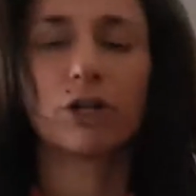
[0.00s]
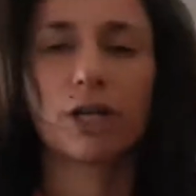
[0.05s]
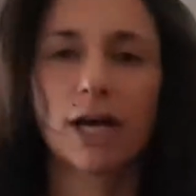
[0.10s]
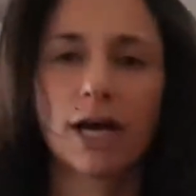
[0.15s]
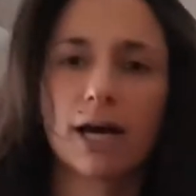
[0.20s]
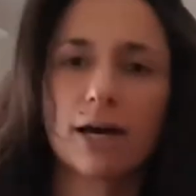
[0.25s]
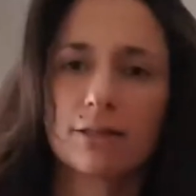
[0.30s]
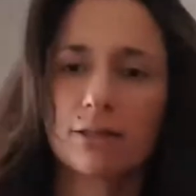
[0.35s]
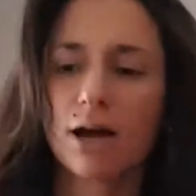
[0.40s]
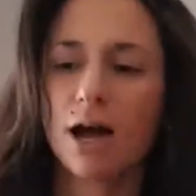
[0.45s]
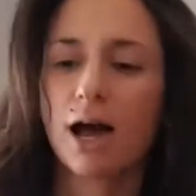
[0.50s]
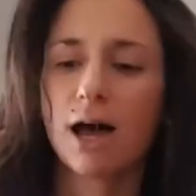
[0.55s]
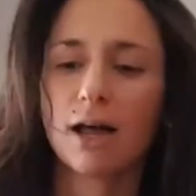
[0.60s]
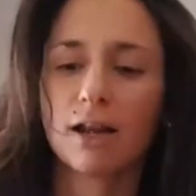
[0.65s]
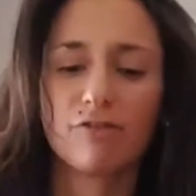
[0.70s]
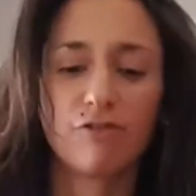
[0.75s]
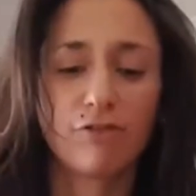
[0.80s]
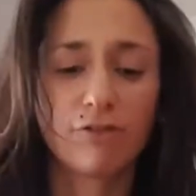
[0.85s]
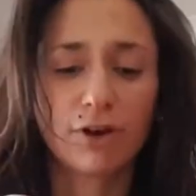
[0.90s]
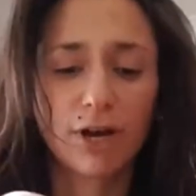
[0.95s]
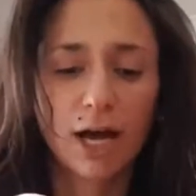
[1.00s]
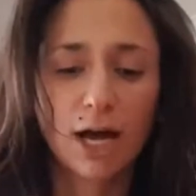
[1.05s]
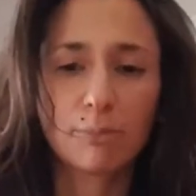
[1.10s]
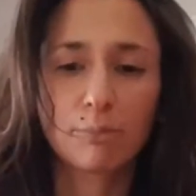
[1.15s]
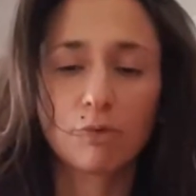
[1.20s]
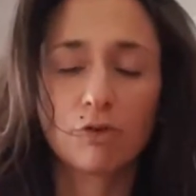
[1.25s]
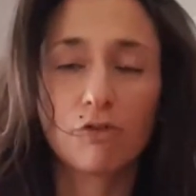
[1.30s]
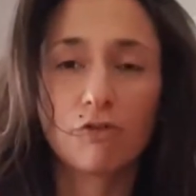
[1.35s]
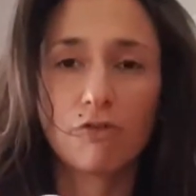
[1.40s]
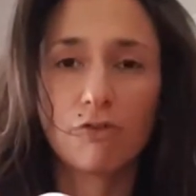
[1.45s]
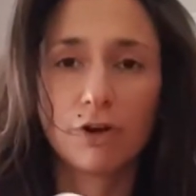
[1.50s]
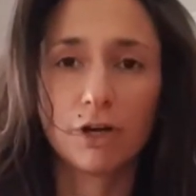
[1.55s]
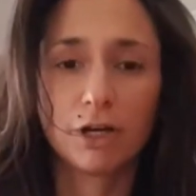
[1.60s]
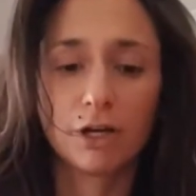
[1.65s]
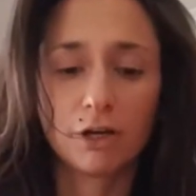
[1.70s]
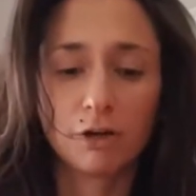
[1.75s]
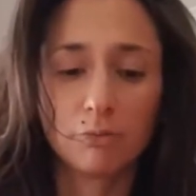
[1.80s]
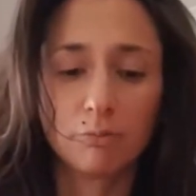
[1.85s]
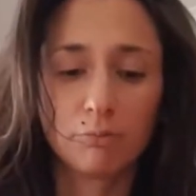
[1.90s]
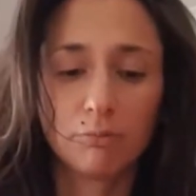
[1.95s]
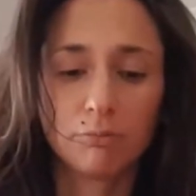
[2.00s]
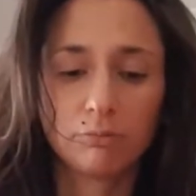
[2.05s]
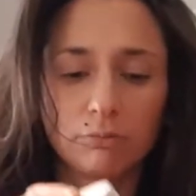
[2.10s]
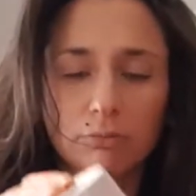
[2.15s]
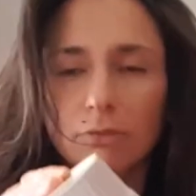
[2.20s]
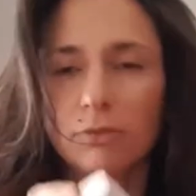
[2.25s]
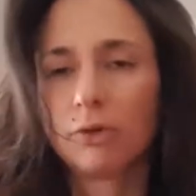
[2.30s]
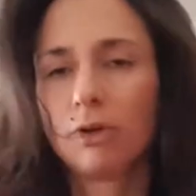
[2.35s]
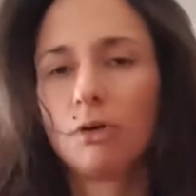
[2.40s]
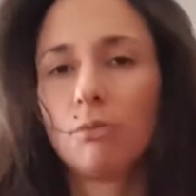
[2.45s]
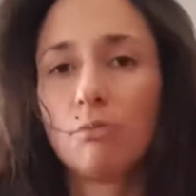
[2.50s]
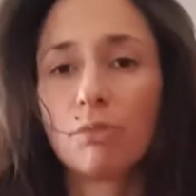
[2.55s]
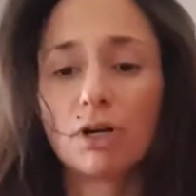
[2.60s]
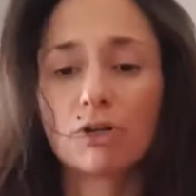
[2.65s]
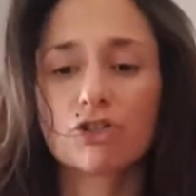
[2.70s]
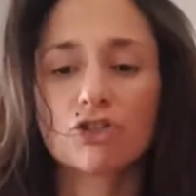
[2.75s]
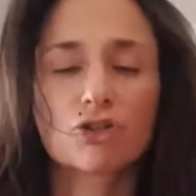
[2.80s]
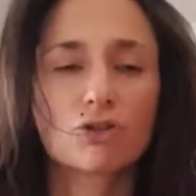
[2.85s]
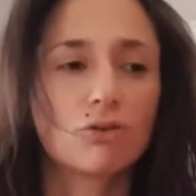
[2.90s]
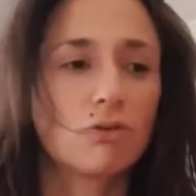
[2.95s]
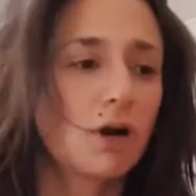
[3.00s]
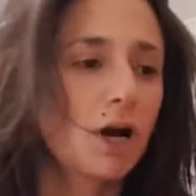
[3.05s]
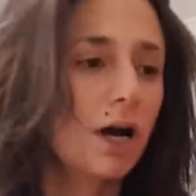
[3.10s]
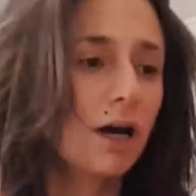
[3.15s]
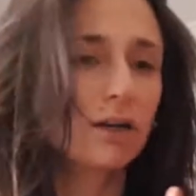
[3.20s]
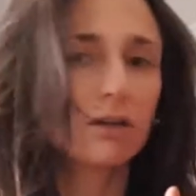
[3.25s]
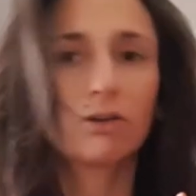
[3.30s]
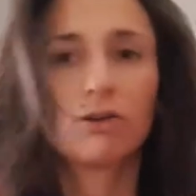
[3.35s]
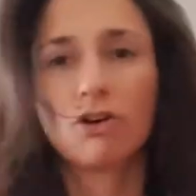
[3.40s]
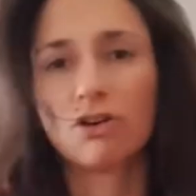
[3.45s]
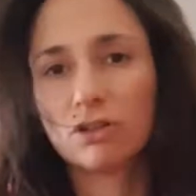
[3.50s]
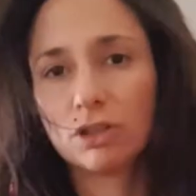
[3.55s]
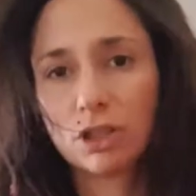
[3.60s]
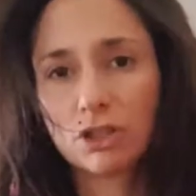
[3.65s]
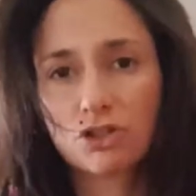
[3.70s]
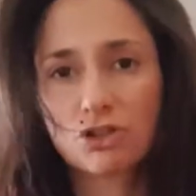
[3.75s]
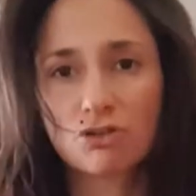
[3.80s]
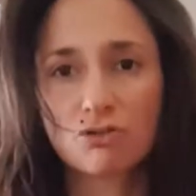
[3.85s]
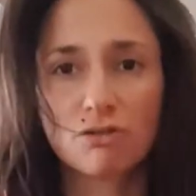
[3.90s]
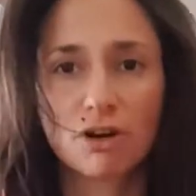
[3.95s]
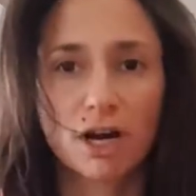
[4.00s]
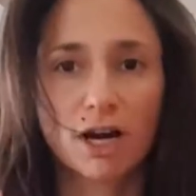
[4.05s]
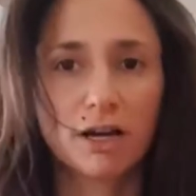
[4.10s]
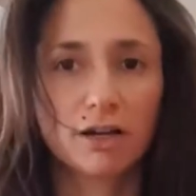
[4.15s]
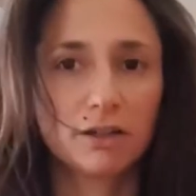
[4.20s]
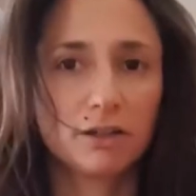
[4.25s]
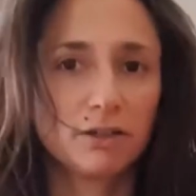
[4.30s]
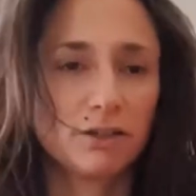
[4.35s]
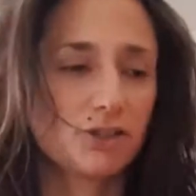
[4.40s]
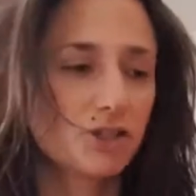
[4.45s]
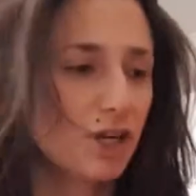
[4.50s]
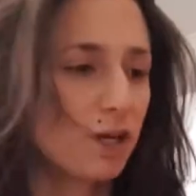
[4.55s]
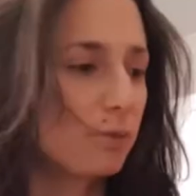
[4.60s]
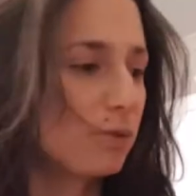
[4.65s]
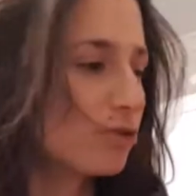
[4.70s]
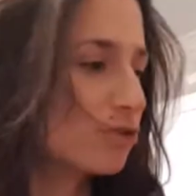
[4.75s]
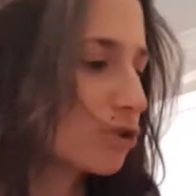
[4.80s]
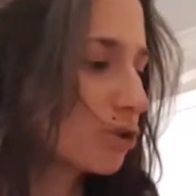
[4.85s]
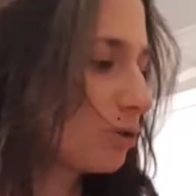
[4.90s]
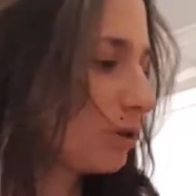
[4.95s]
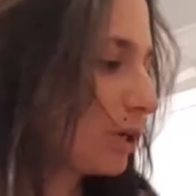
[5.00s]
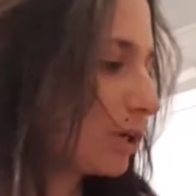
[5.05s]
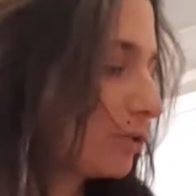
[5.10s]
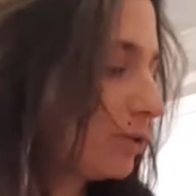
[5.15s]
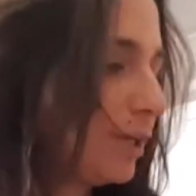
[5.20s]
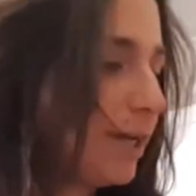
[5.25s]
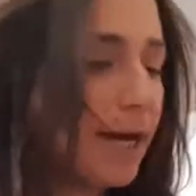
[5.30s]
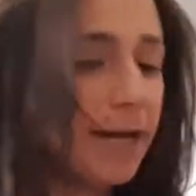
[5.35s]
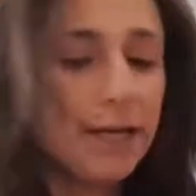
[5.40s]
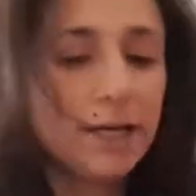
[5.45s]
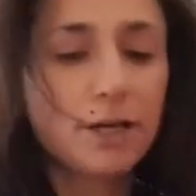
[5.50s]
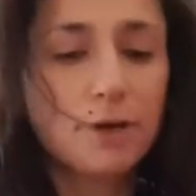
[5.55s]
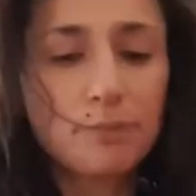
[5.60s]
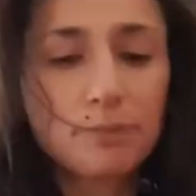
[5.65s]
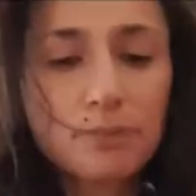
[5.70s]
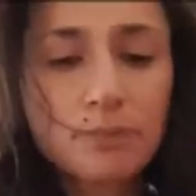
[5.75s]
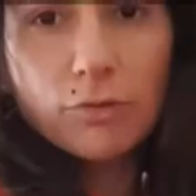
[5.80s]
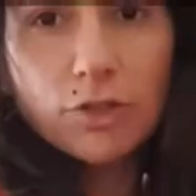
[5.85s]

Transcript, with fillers: gonna add half cup of brown sugar, coconut sugar, any type of sugar you like.